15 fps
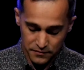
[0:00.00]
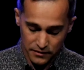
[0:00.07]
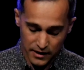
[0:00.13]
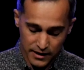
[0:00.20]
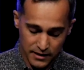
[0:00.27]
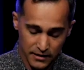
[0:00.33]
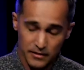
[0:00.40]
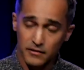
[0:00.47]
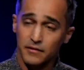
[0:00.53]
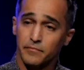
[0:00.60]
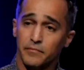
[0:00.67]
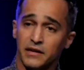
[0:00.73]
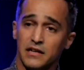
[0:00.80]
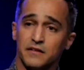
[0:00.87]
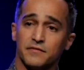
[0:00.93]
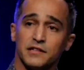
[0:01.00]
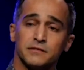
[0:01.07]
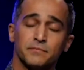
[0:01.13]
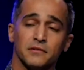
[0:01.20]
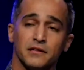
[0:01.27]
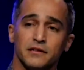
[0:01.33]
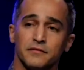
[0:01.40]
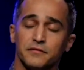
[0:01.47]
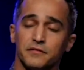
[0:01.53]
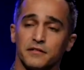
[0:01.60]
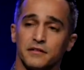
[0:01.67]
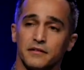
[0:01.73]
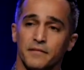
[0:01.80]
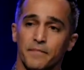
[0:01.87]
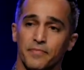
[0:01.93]
like many of us believe,
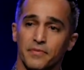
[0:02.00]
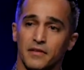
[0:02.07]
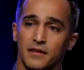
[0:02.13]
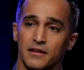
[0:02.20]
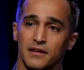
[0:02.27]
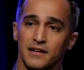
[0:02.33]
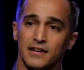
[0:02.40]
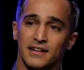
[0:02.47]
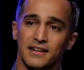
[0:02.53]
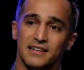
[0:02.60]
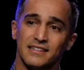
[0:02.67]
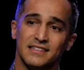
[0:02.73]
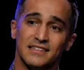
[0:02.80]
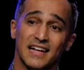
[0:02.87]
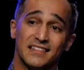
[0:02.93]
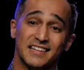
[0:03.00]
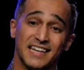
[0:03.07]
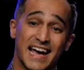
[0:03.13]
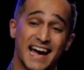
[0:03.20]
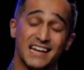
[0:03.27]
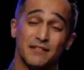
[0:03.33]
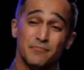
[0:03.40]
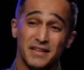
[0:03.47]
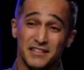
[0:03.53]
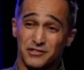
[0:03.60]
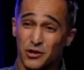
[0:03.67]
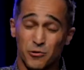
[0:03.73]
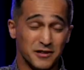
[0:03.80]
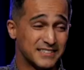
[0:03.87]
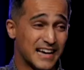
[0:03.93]
that the enemy is
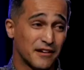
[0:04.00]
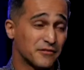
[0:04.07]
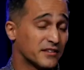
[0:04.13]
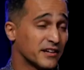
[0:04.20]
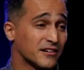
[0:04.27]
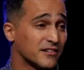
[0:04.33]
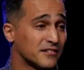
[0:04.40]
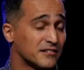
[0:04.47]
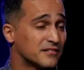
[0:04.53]
always out there.